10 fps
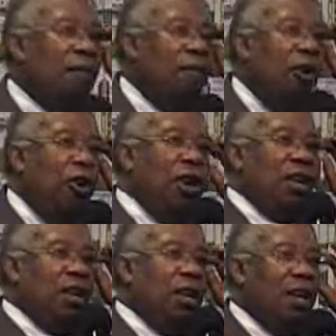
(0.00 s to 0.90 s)
void
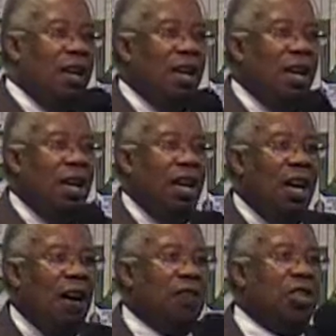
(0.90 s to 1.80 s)

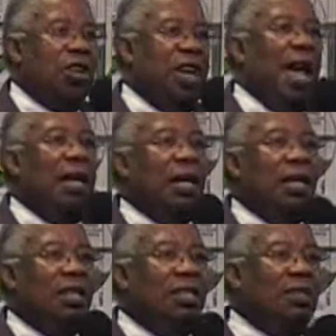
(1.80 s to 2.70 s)
of certain
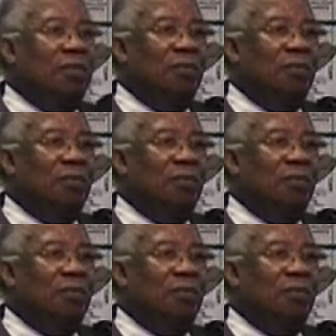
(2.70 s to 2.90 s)
elegance.